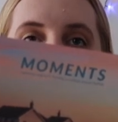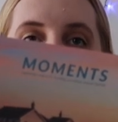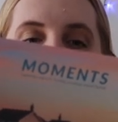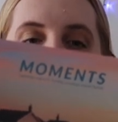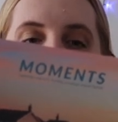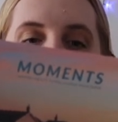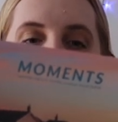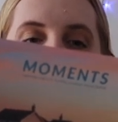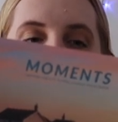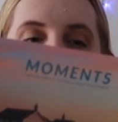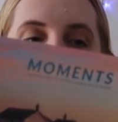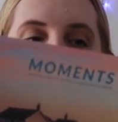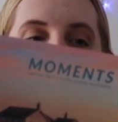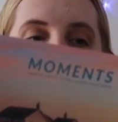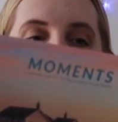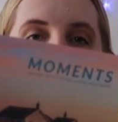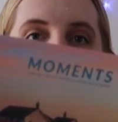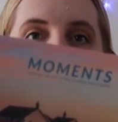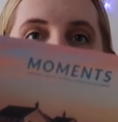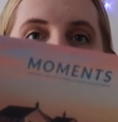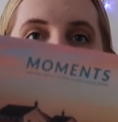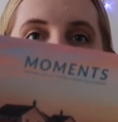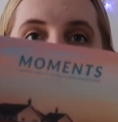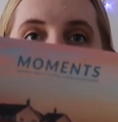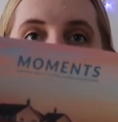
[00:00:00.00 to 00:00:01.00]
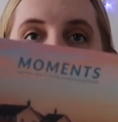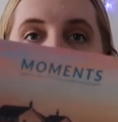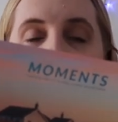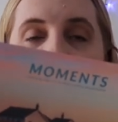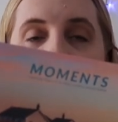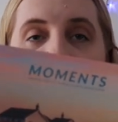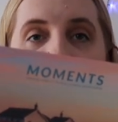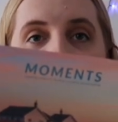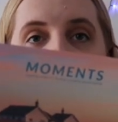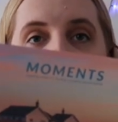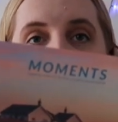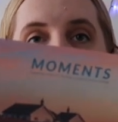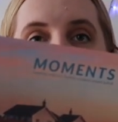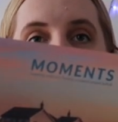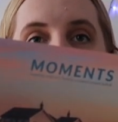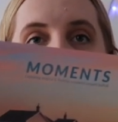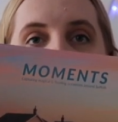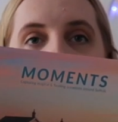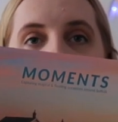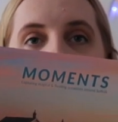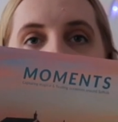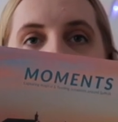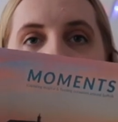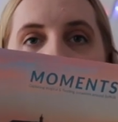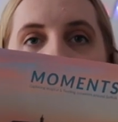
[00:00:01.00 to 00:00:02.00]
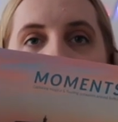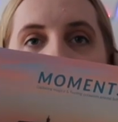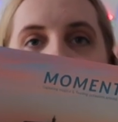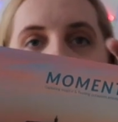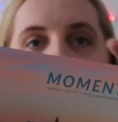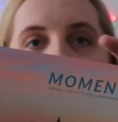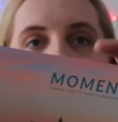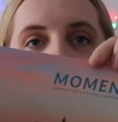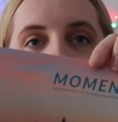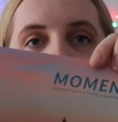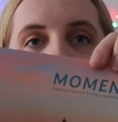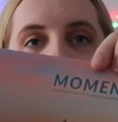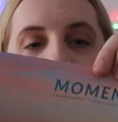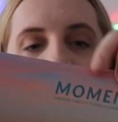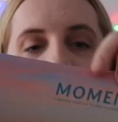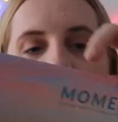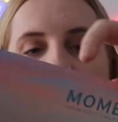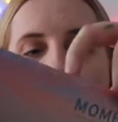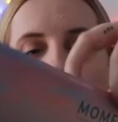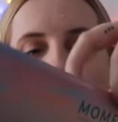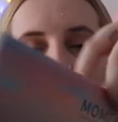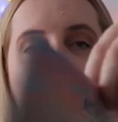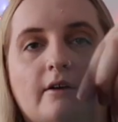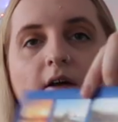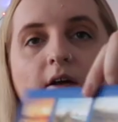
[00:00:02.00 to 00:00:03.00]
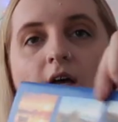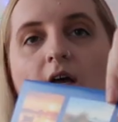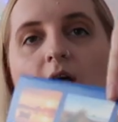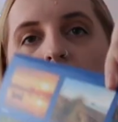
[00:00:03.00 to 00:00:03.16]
where I'm from, so I will link him in the description below.